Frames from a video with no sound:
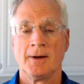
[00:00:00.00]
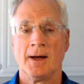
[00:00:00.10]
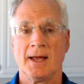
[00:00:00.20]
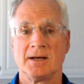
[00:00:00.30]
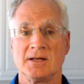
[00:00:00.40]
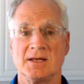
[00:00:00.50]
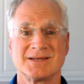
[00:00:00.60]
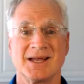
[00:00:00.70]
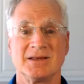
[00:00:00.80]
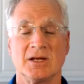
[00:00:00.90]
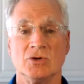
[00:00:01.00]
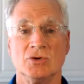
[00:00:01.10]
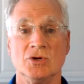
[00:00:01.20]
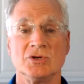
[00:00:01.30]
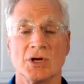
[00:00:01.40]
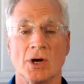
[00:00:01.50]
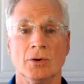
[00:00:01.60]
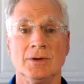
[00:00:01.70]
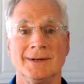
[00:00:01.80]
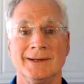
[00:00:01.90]
And to the extent that you do
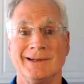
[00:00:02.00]
so,